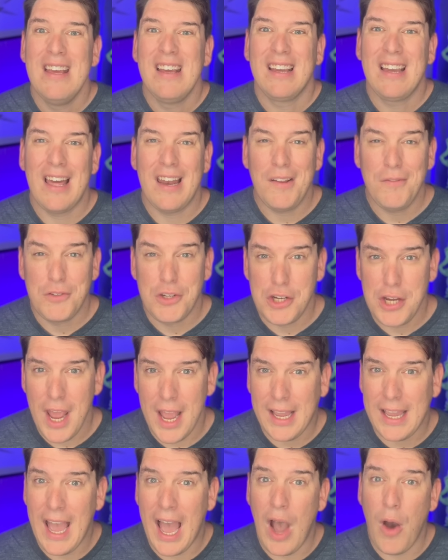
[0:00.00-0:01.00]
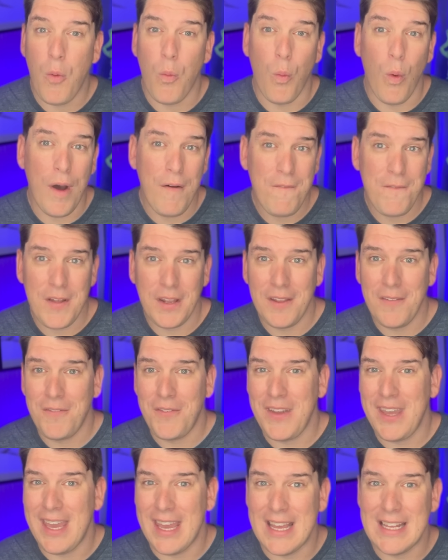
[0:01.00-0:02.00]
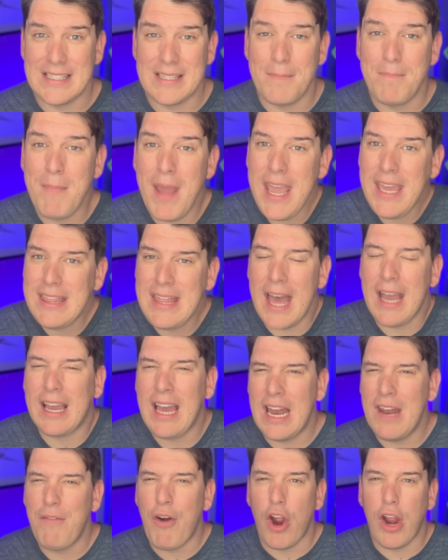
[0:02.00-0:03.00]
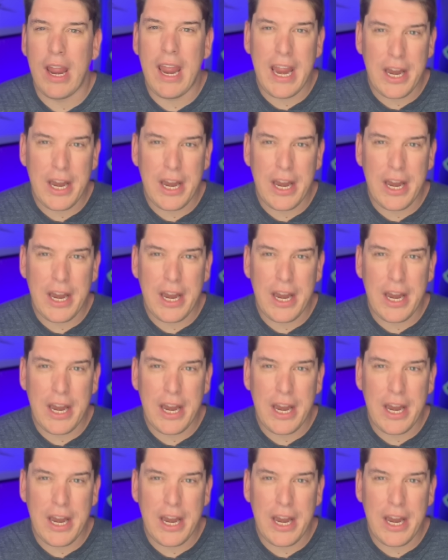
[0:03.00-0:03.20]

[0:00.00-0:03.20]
kind of check out what Villa Vie is and make that kind of our